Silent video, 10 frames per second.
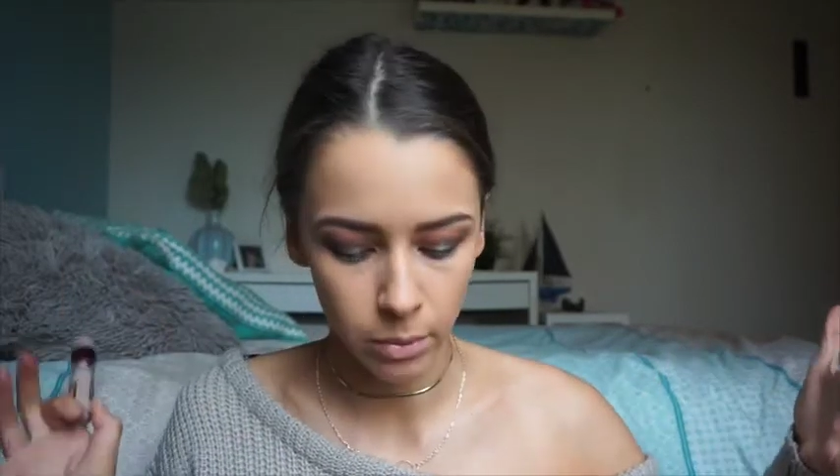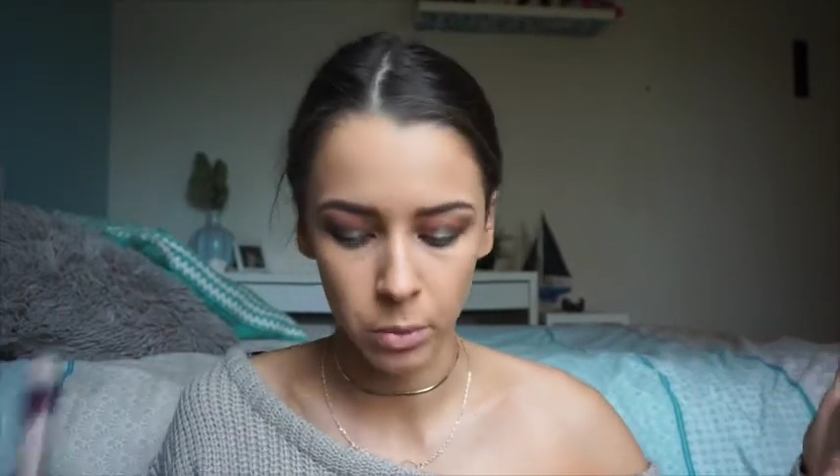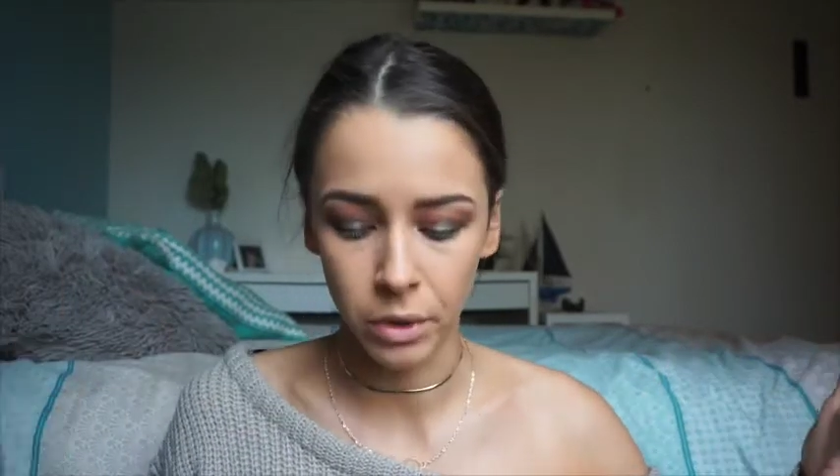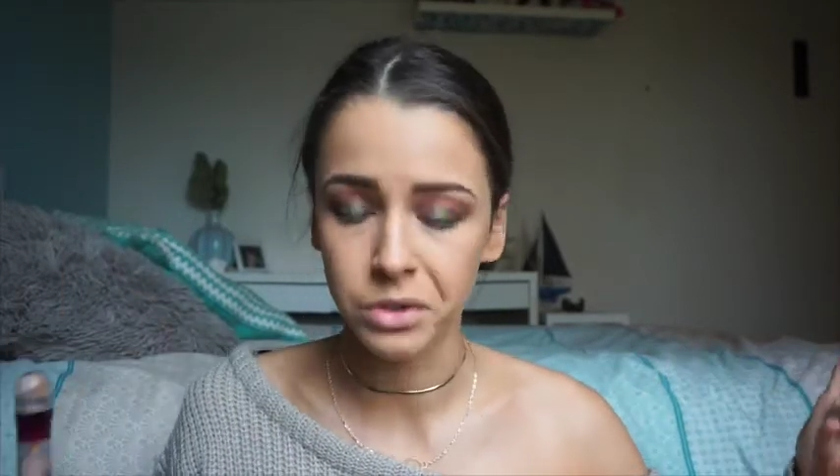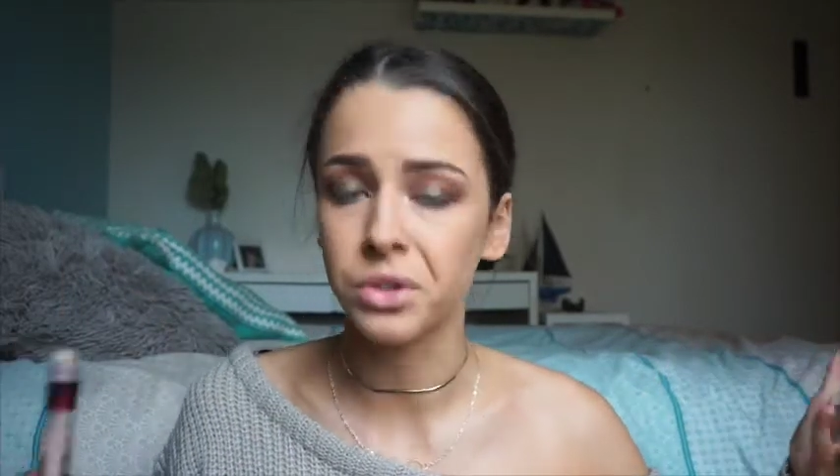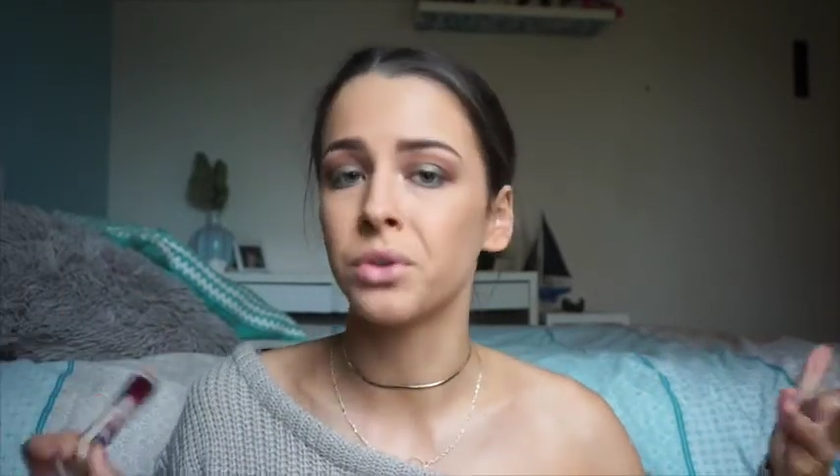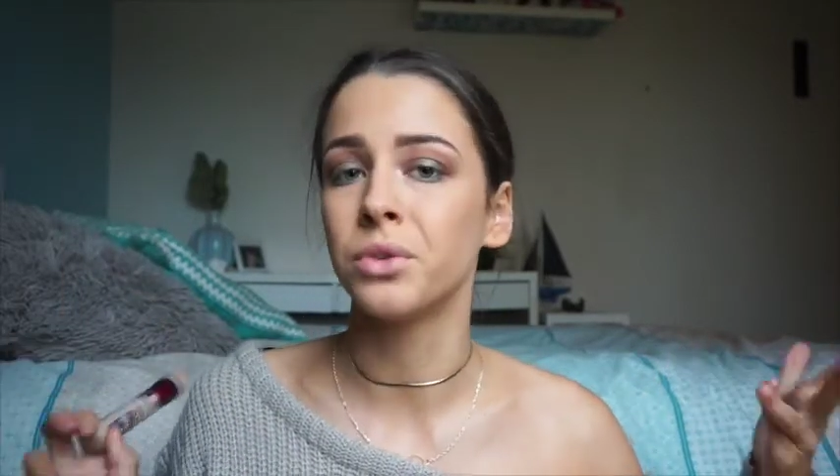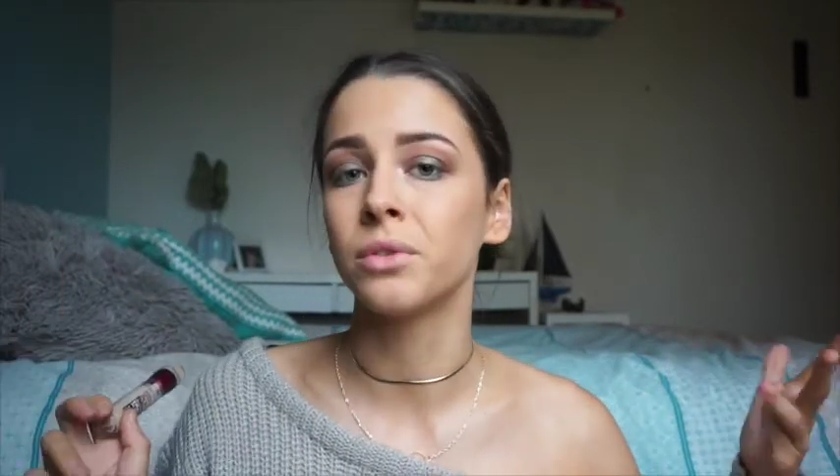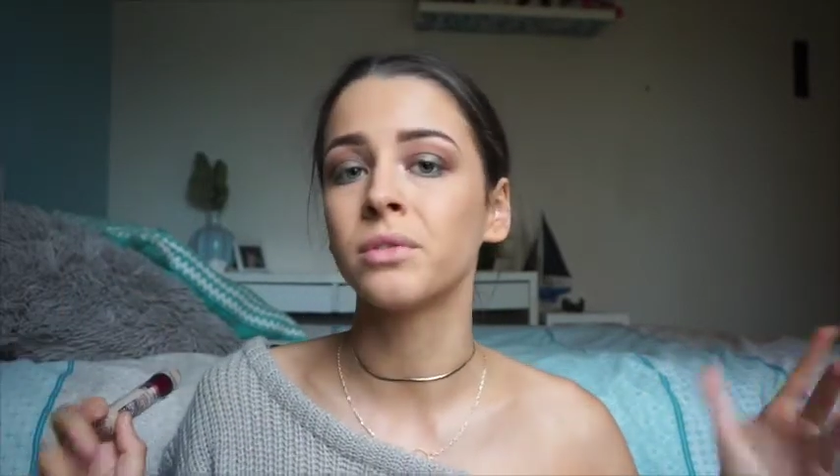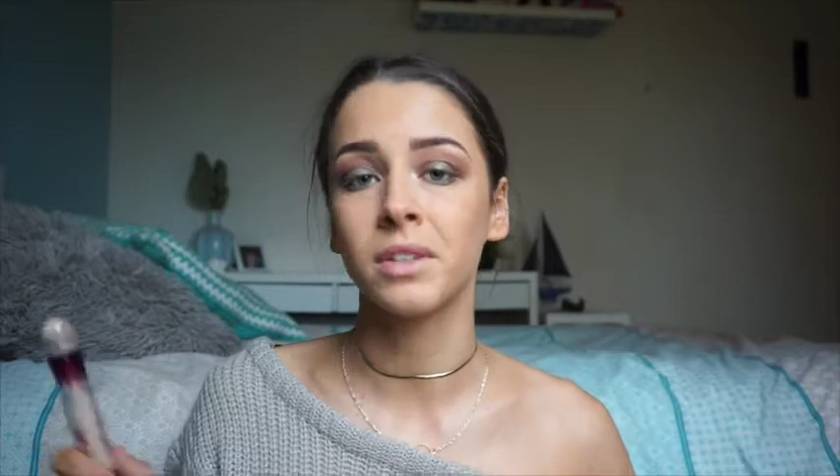we want
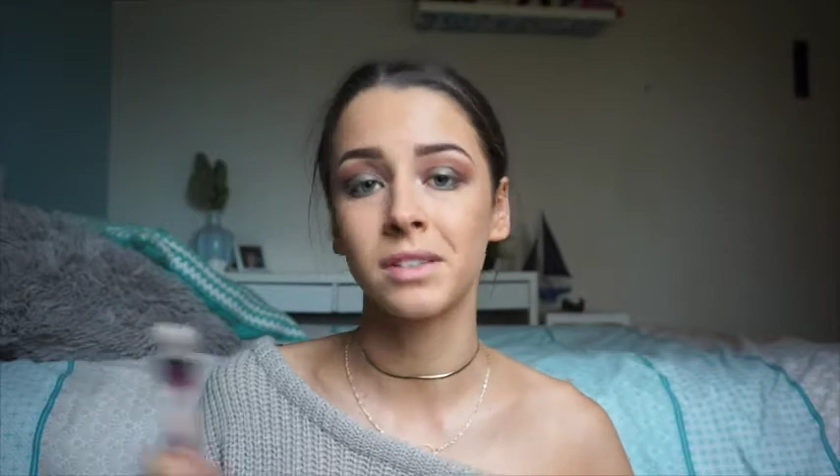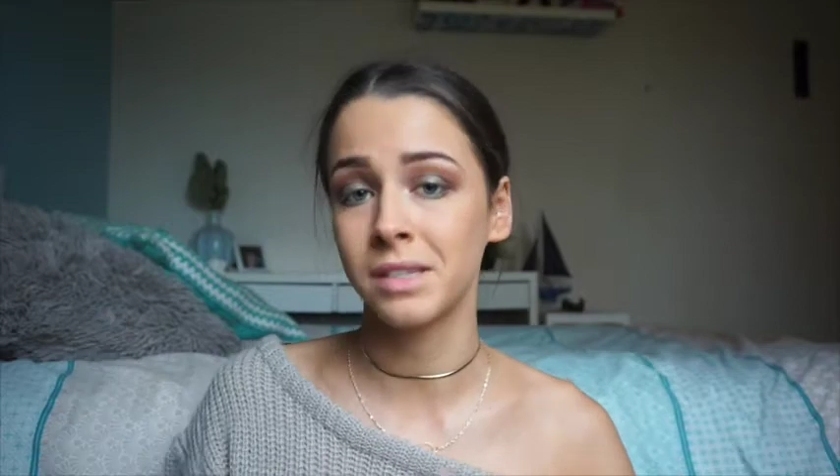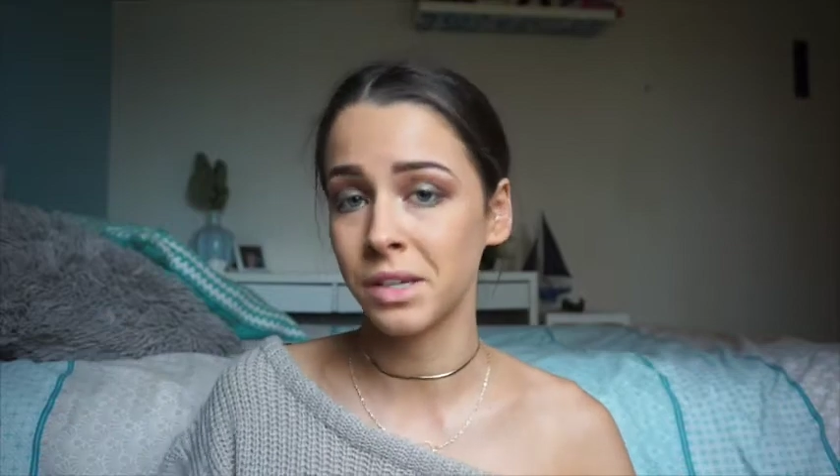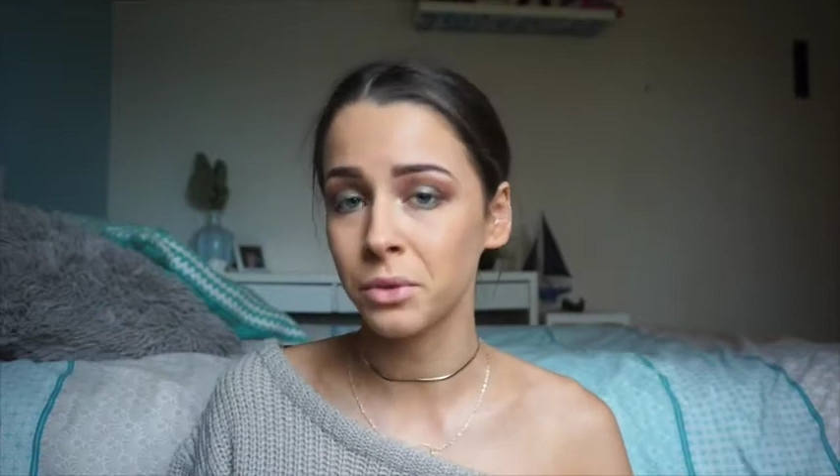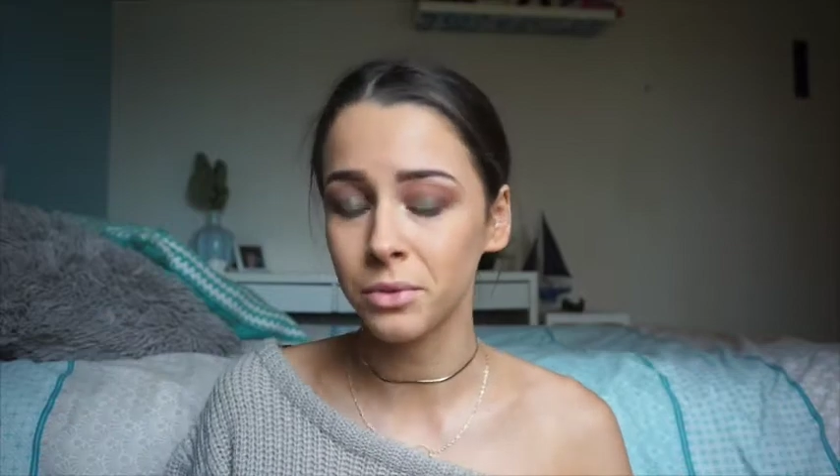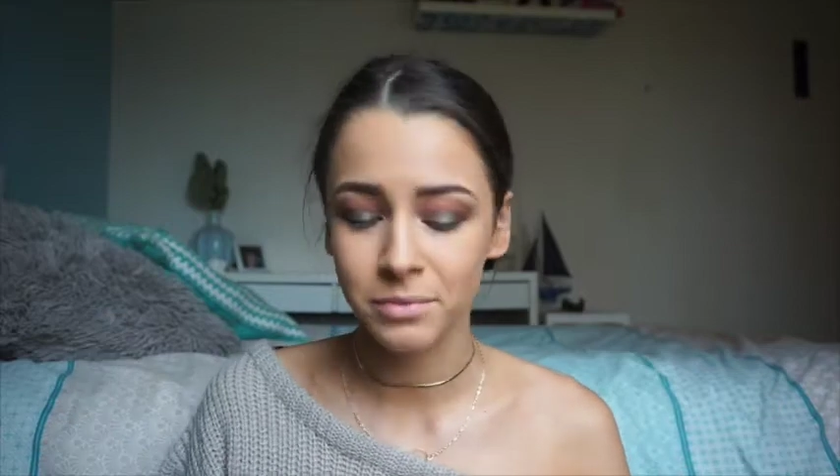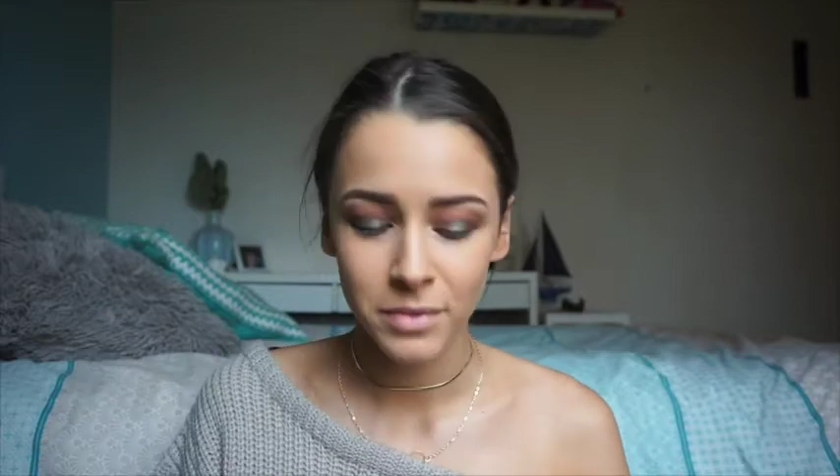to conceal.